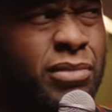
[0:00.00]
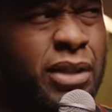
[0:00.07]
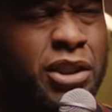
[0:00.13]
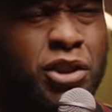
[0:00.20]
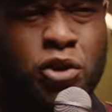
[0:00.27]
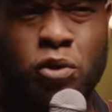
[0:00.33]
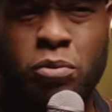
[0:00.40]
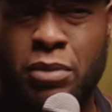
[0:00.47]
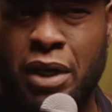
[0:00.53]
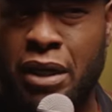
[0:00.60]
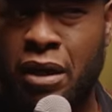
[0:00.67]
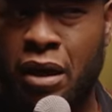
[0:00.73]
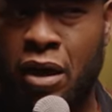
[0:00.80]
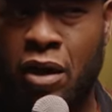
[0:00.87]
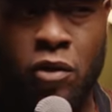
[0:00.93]
is soup
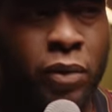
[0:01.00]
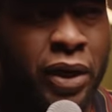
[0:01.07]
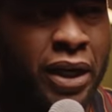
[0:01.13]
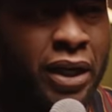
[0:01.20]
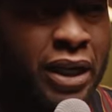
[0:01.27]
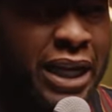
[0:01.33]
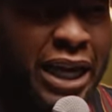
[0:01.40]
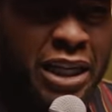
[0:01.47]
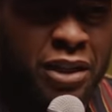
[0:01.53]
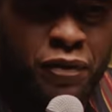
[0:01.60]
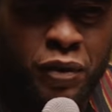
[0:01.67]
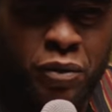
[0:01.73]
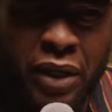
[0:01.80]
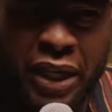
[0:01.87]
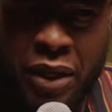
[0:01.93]
not already the
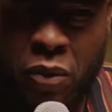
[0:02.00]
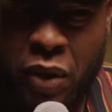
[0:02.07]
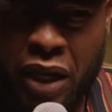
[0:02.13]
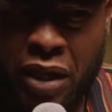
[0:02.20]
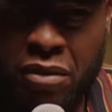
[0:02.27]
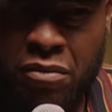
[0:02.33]
gayest food anyway?